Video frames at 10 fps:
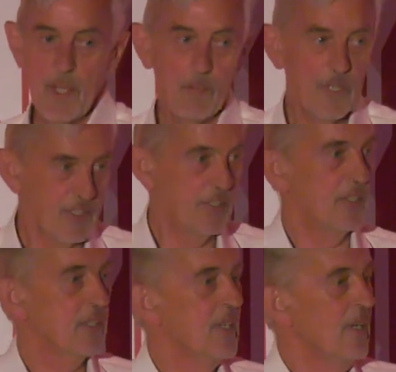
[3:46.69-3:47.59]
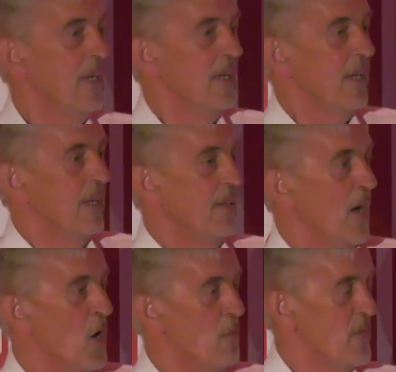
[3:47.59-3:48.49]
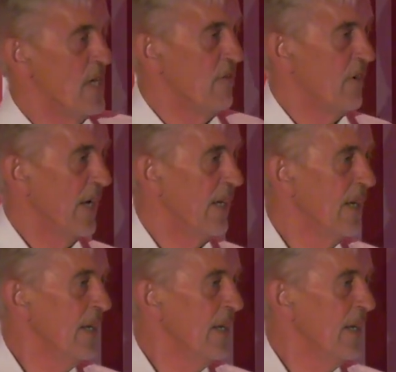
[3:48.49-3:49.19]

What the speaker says: prisoners in the hope that if I